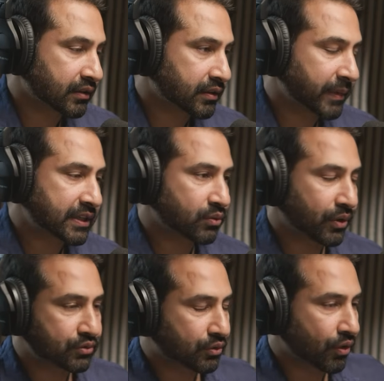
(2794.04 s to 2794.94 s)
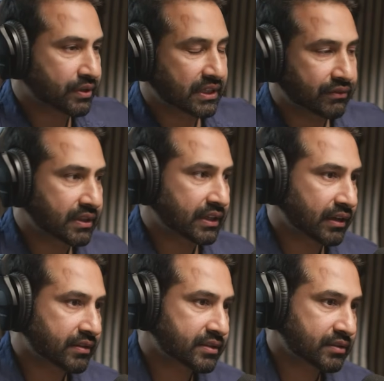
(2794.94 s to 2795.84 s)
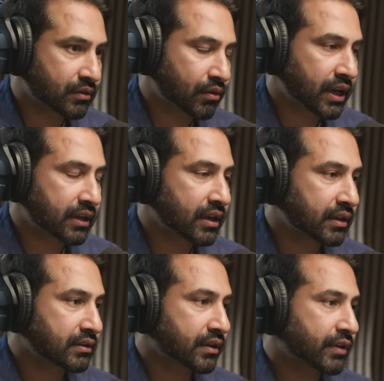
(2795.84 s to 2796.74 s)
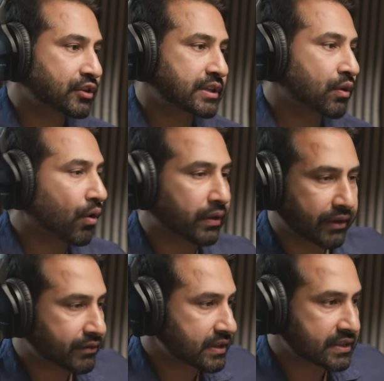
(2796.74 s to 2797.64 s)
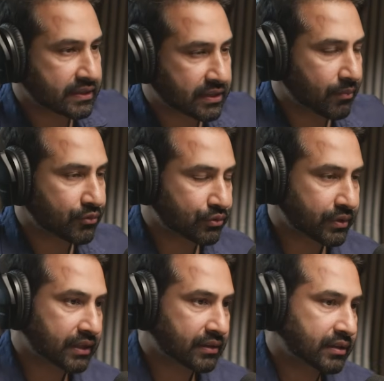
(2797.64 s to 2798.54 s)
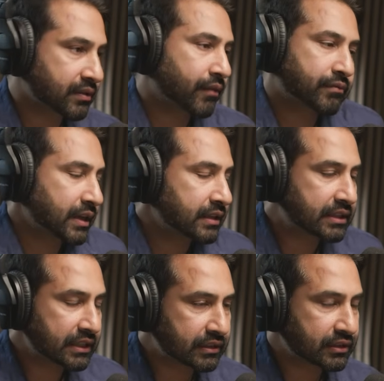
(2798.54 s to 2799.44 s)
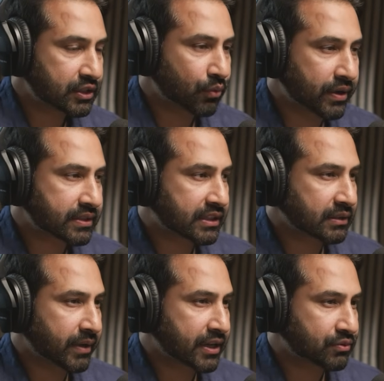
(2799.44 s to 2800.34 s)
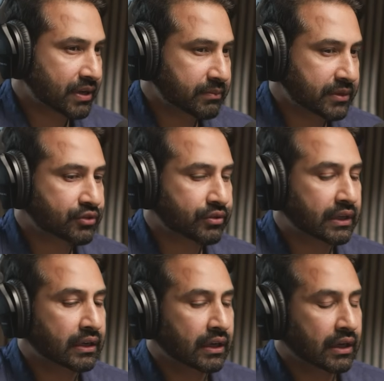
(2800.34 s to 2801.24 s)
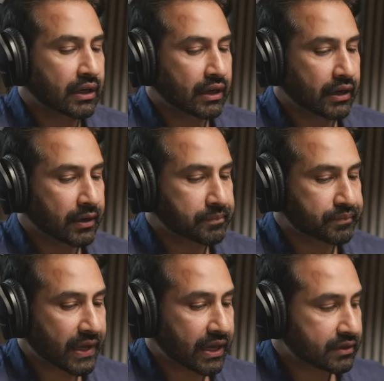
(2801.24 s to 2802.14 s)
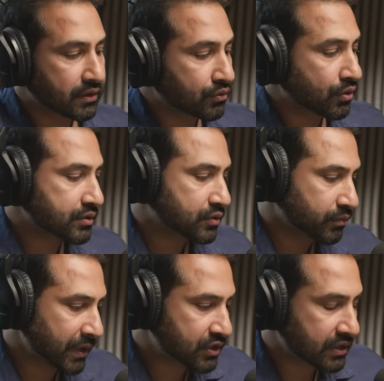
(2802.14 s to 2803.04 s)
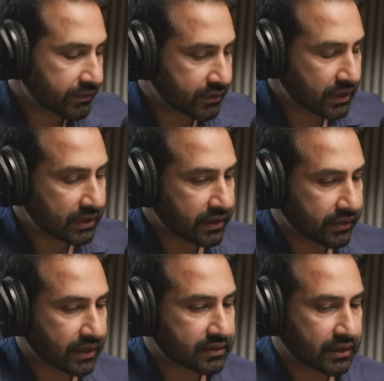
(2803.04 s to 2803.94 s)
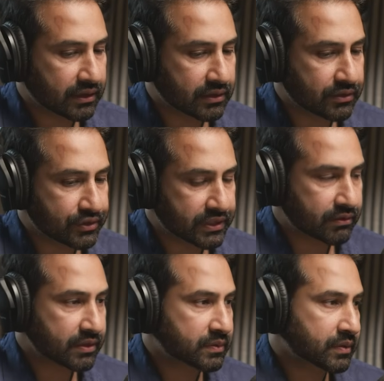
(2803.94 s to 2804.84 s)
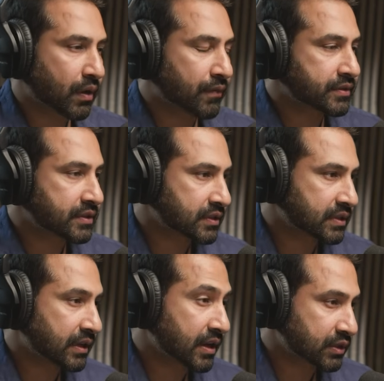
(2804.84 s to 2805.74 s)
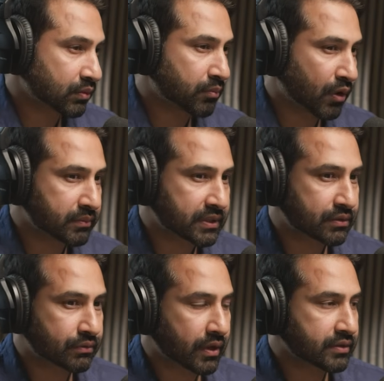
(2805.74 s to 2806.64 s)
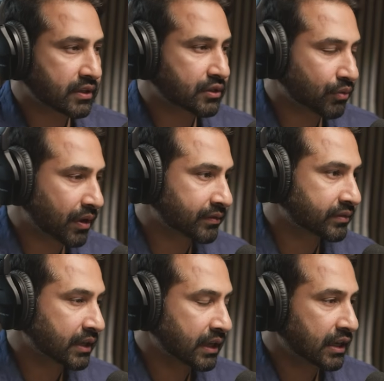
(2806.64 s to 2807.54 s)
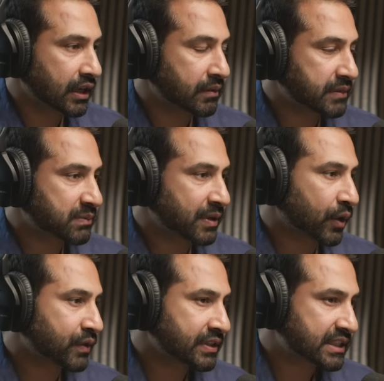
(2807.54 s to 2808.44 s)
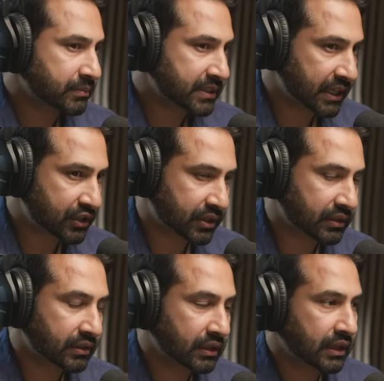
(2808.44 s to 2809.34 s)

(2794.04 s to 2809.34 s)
The matter went to court and everything else. And eventually all the evidence has come through that indeed she was killed by Israeli military. And of course, you mentioned even earlier that Al Jazeera's offices in Gaza were bombed in 2012. There's been a lot of intimidation.